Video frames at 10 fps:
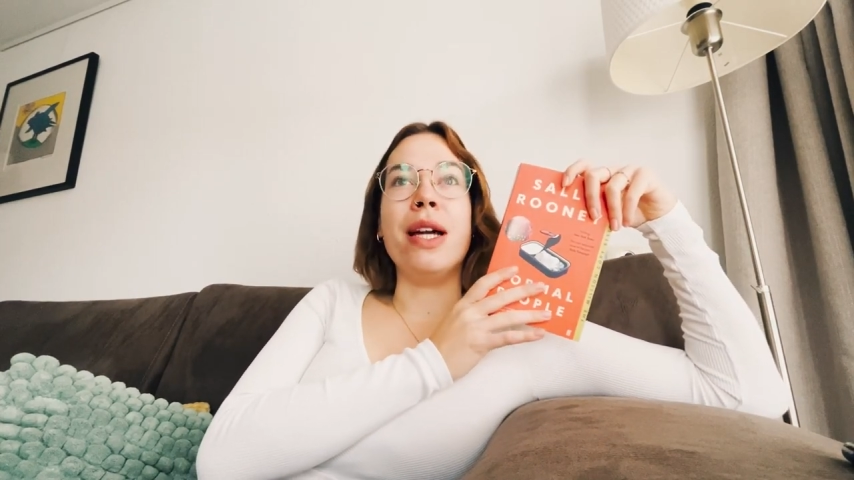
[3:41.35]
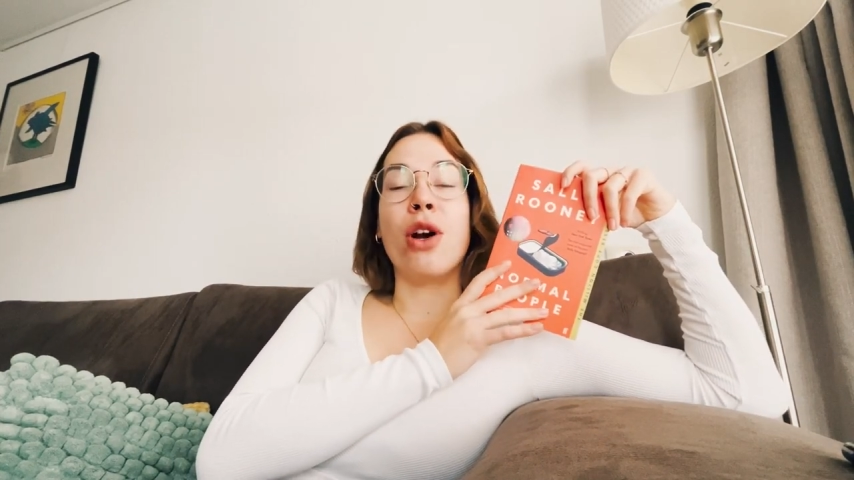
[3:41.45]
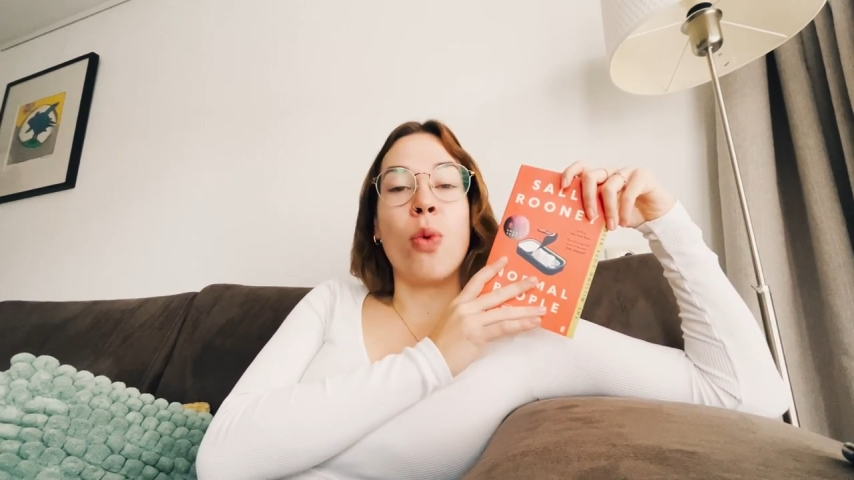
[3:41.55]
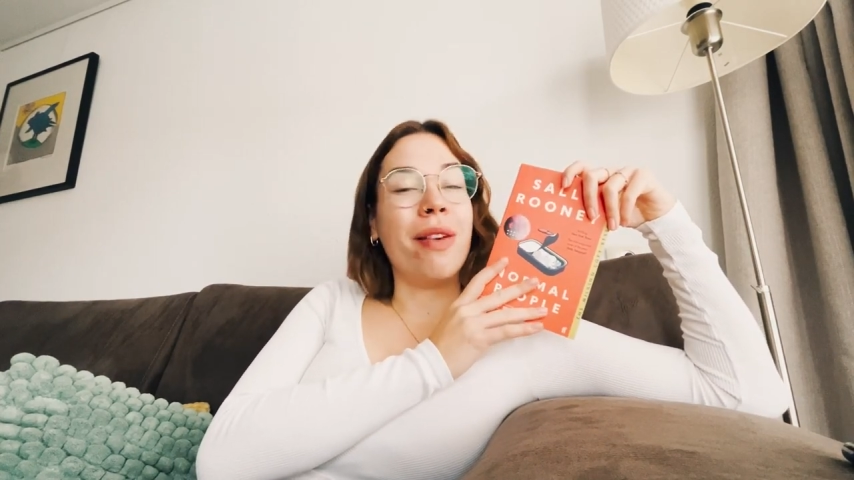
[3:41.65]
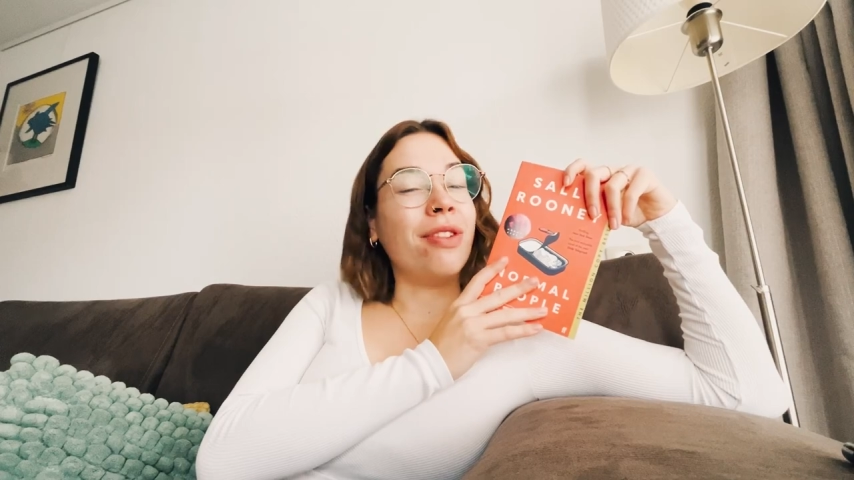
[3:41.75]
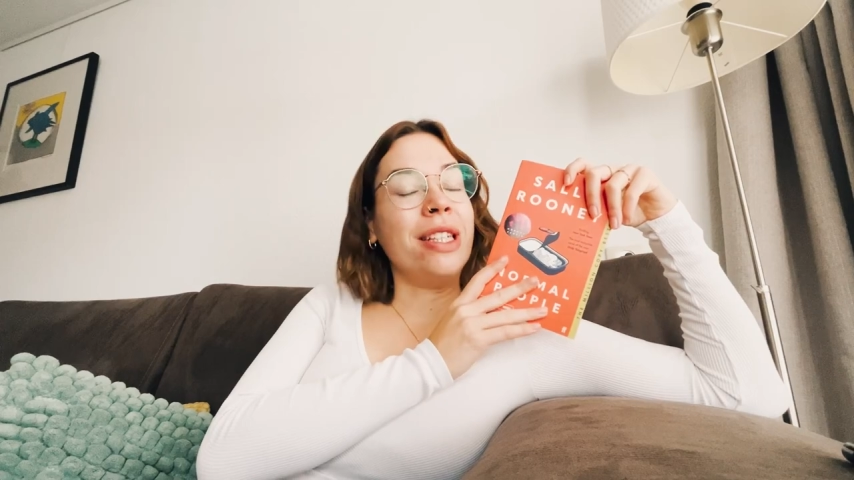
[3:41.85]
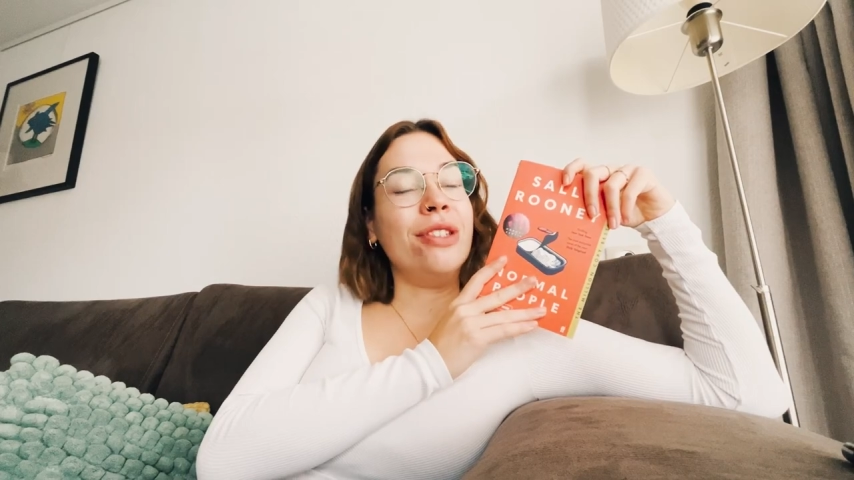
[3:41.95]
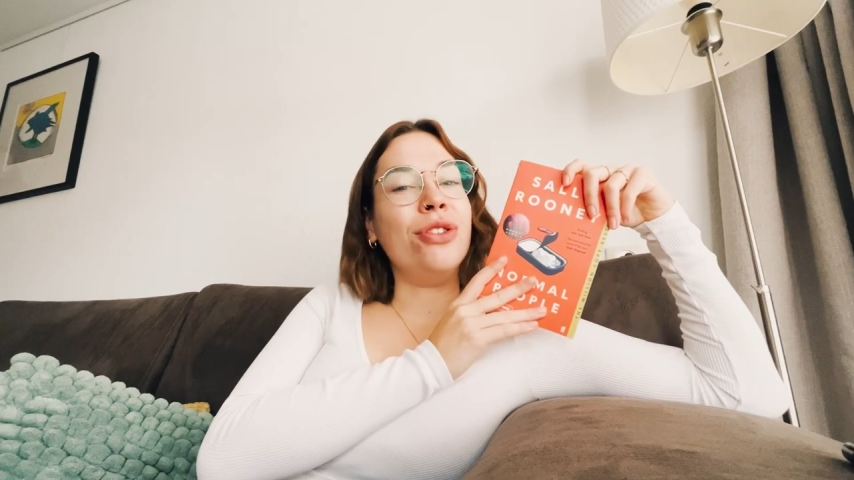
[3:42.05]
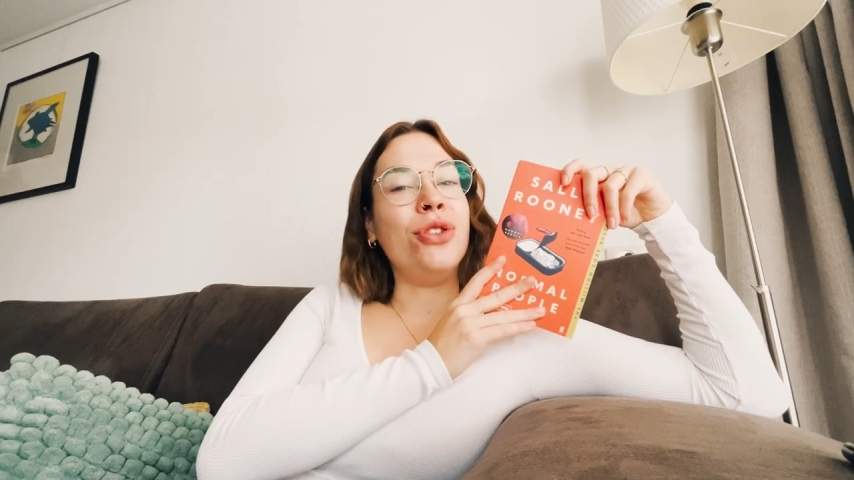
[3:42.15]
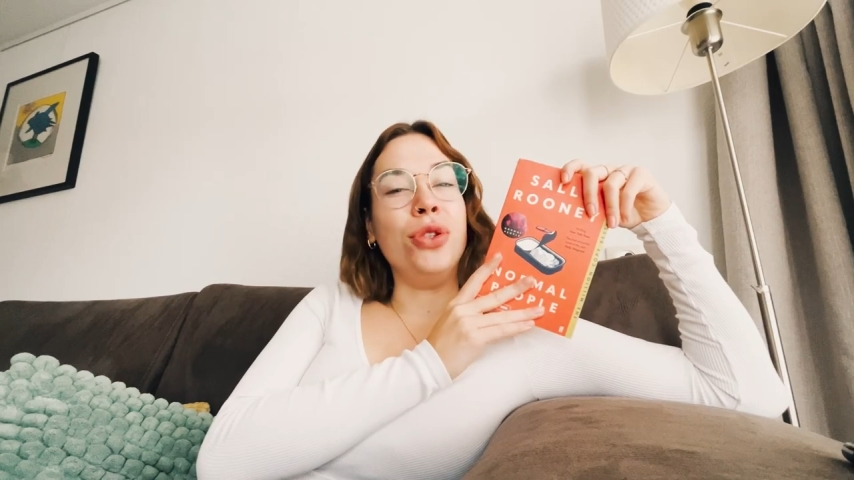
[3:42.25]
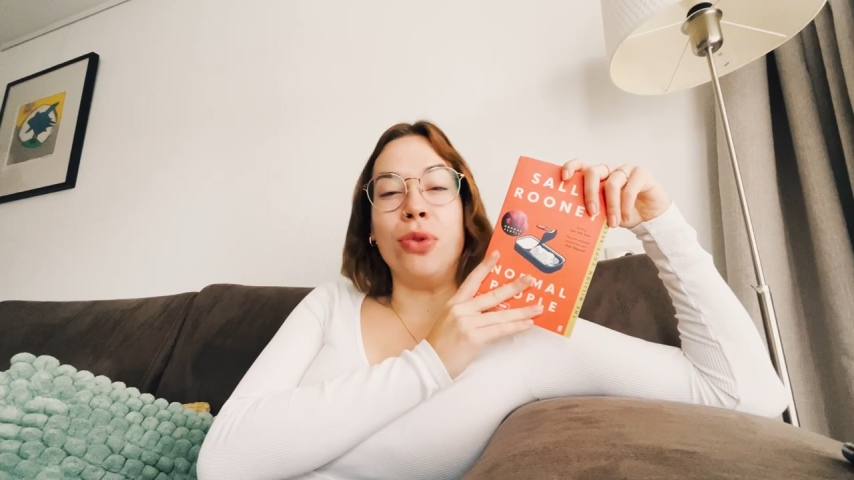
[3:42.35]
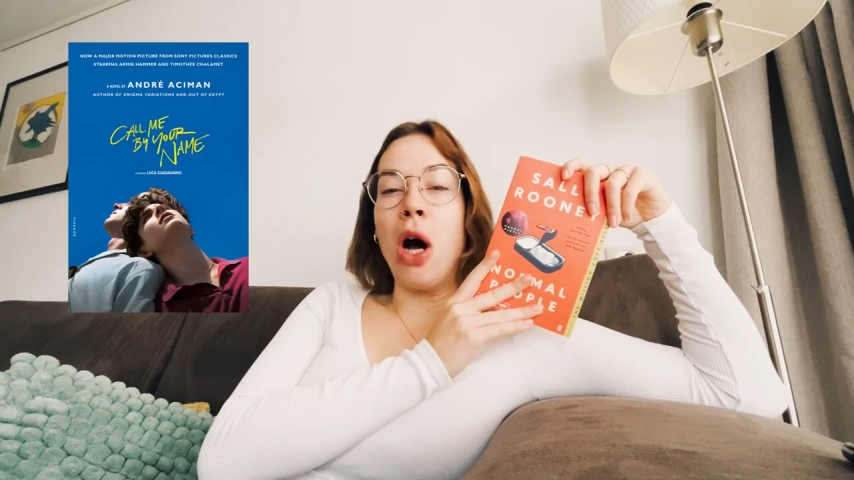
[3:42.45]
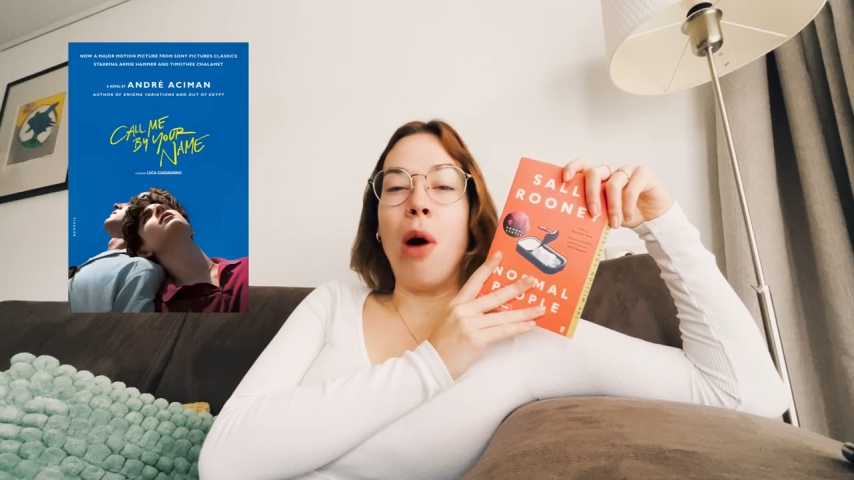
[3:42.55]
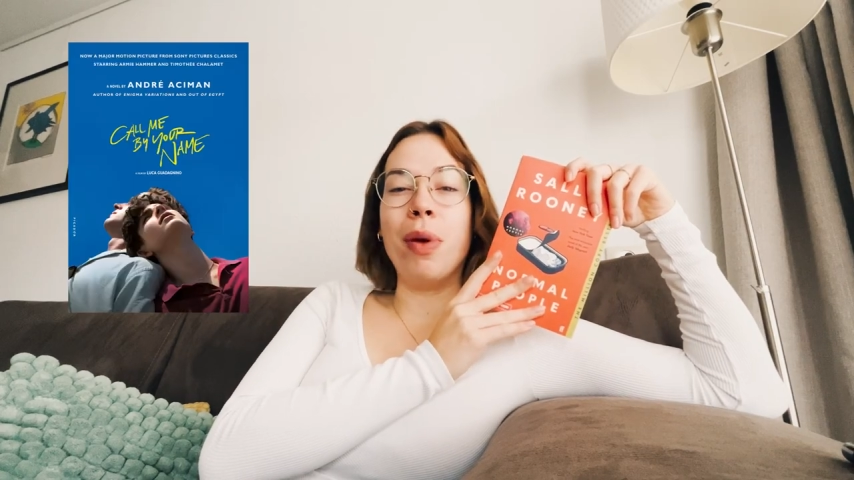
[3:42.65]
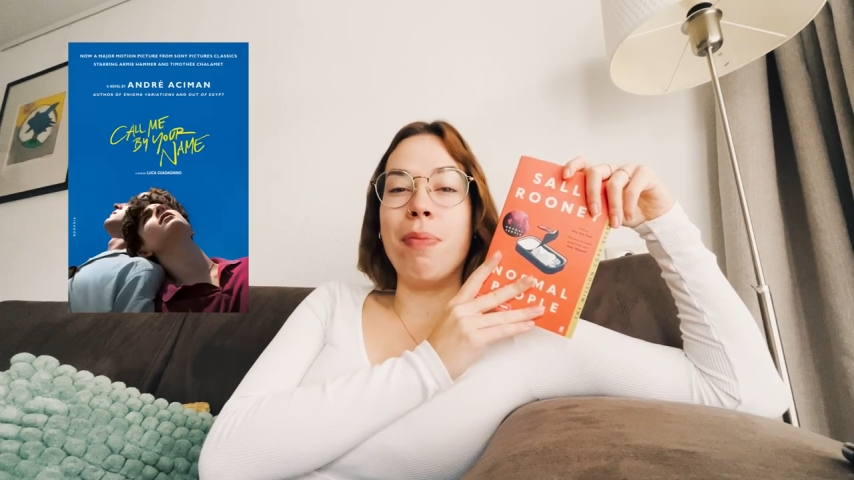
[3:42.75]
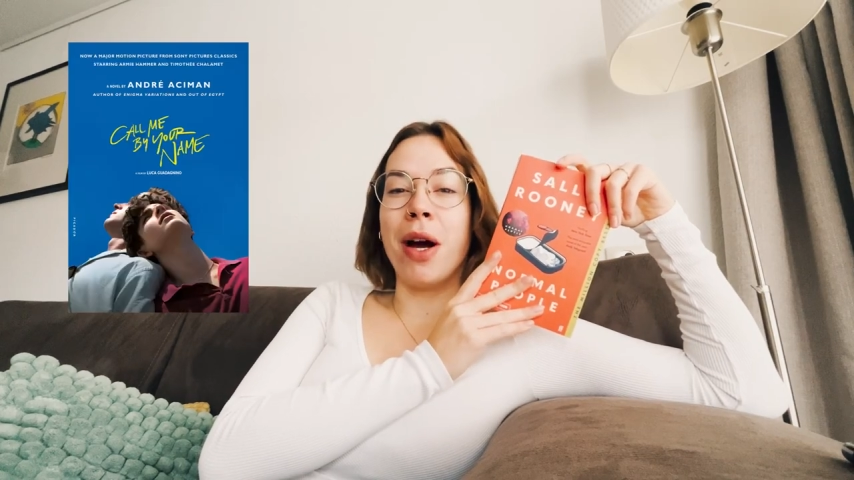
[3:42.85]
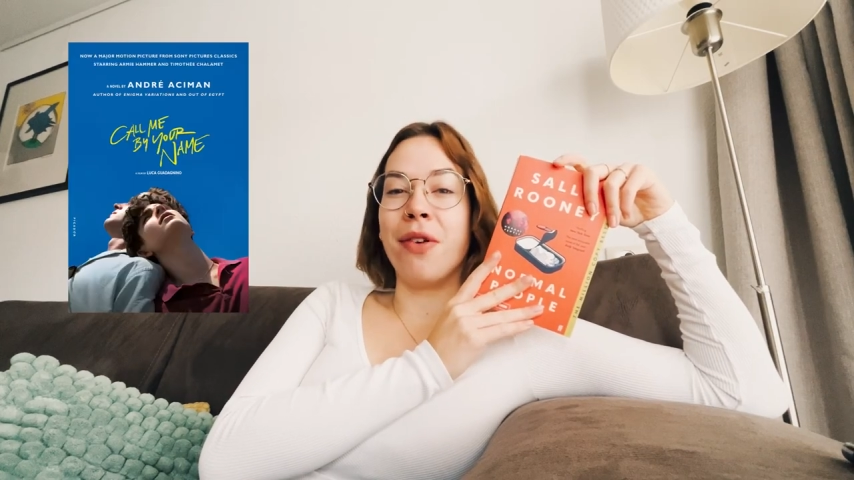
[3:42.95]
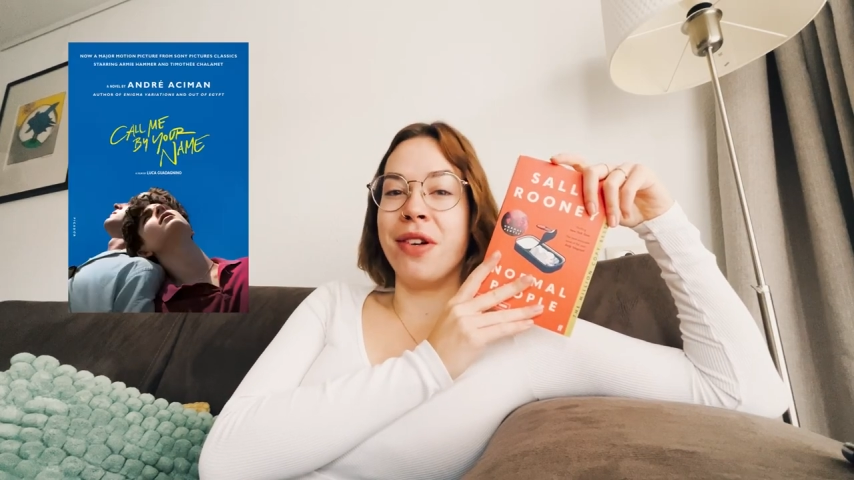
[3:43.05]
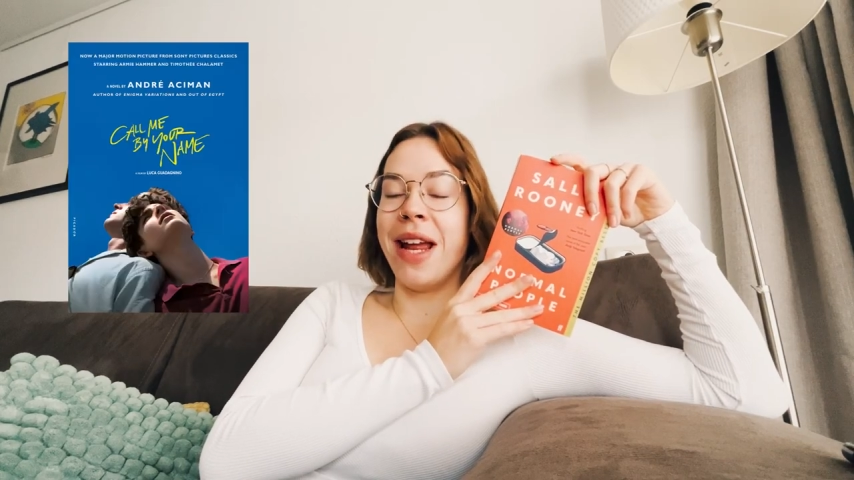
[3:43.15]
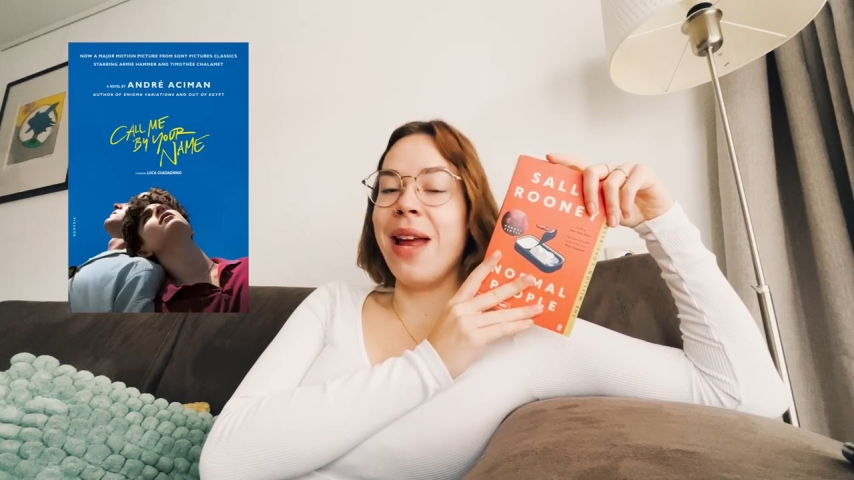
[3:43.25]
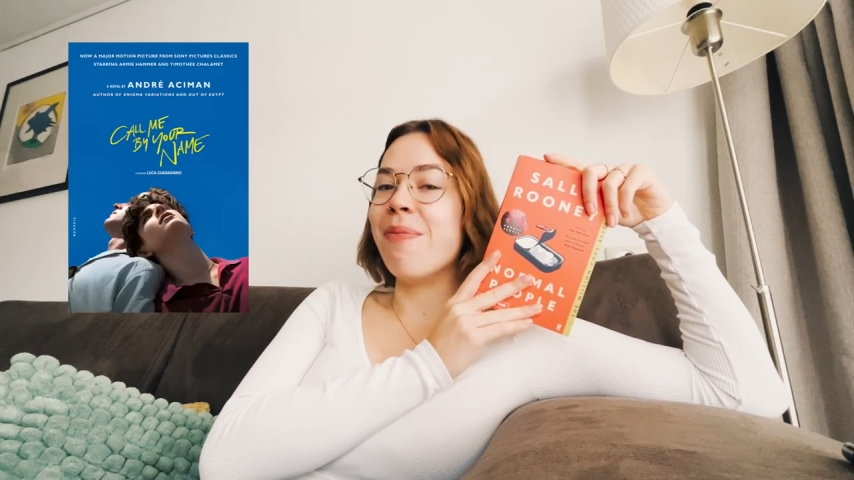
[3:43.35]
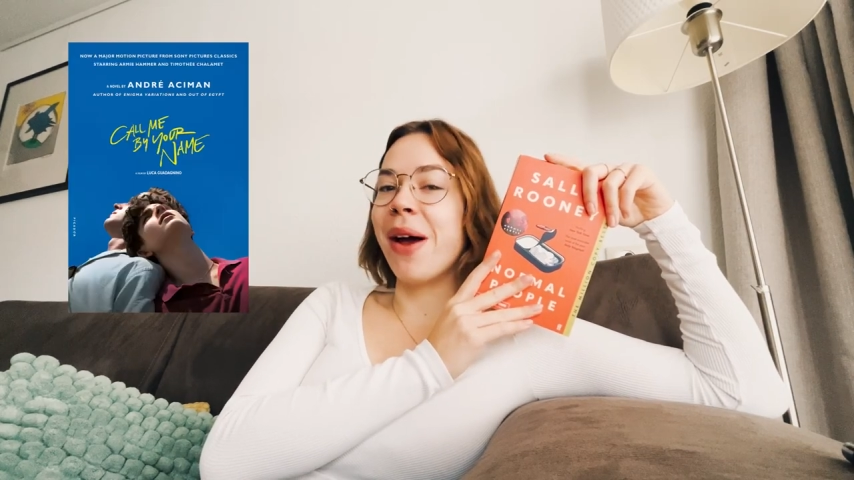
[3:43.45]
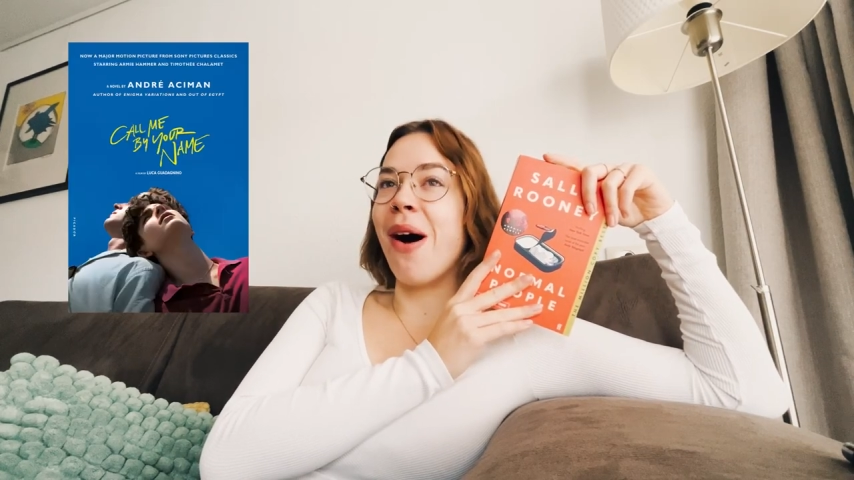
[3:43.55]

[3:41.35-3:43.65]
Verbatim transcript: equivalent to Call Me By Your Name by